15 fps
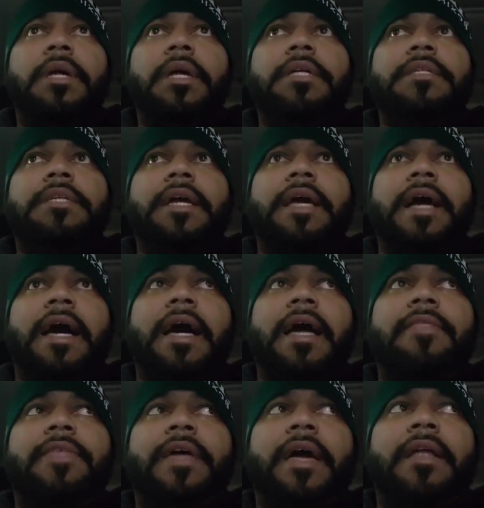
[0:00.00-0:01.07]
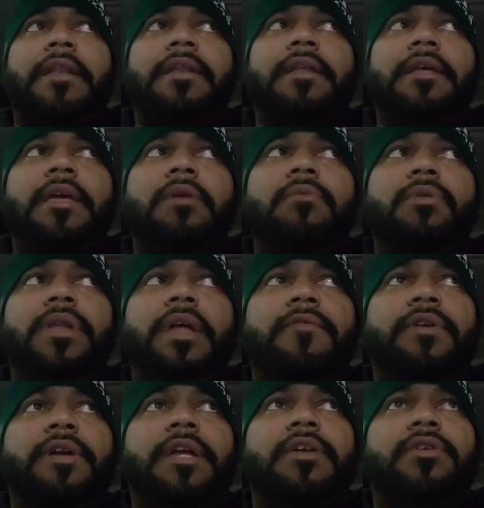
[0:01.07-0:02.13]
is a guy that he will
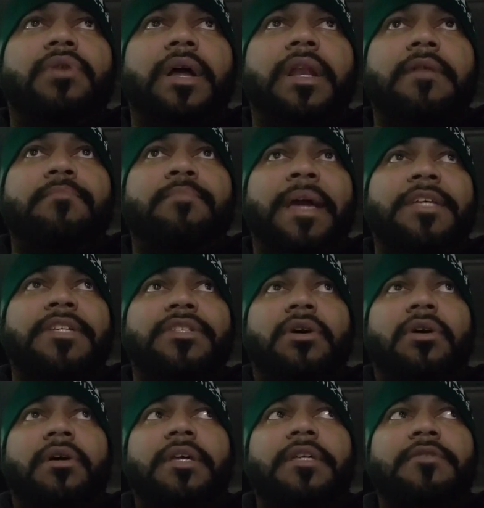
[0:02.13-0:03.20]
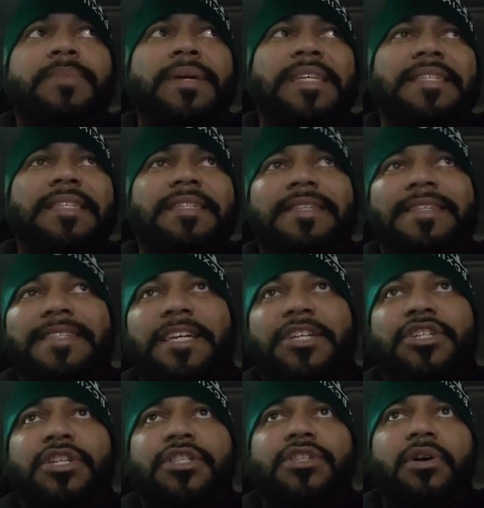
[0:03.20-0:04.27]
never get credit based on his business
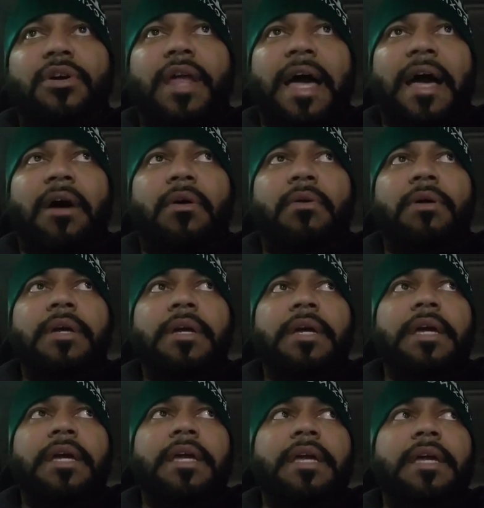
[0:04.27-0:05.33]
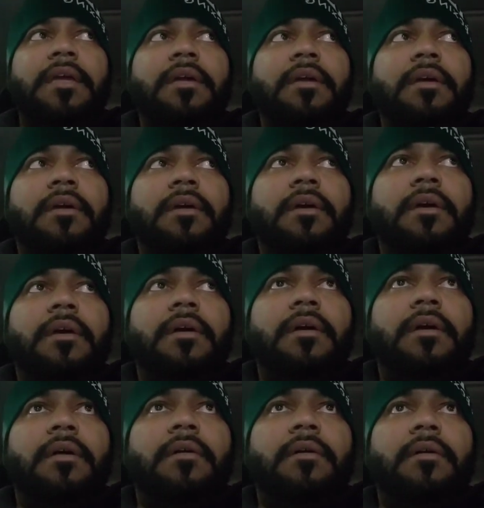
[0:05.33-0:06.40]
decisions on how he
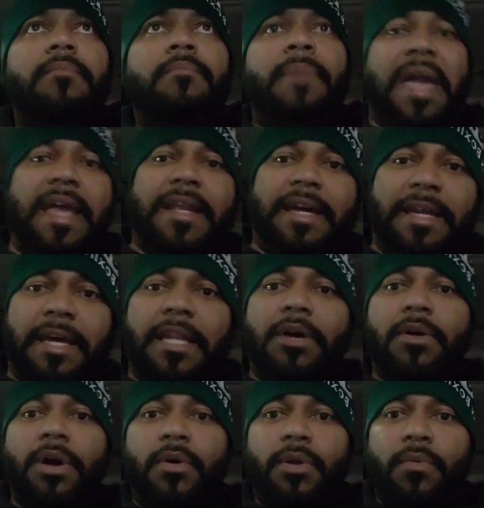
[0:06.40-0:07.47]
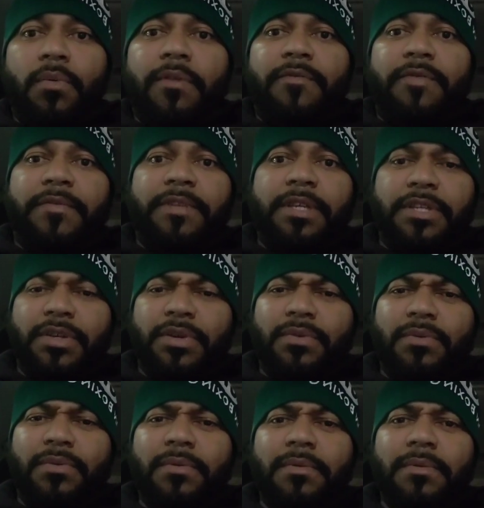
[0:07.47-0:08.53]
made Canelo go to
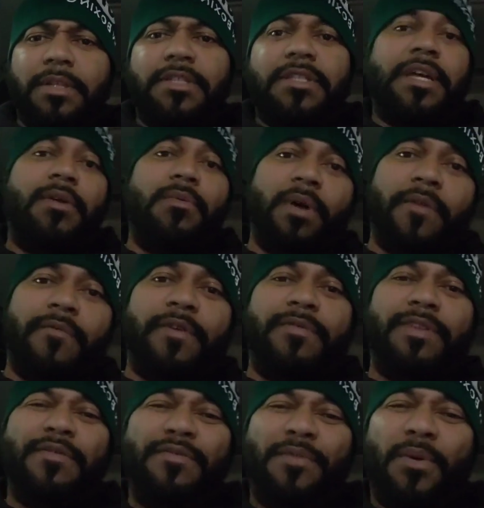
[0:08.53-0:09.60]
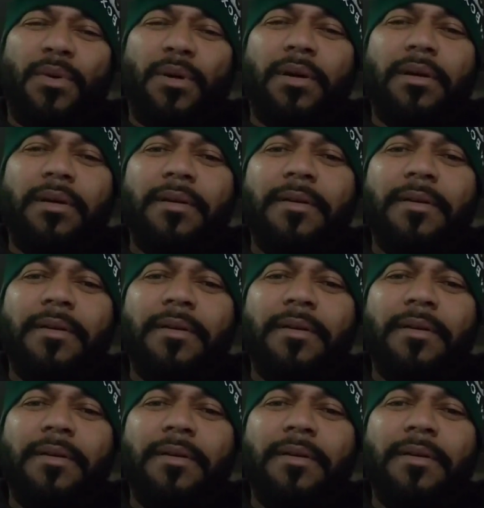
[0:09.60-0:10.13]
152 instead of 154.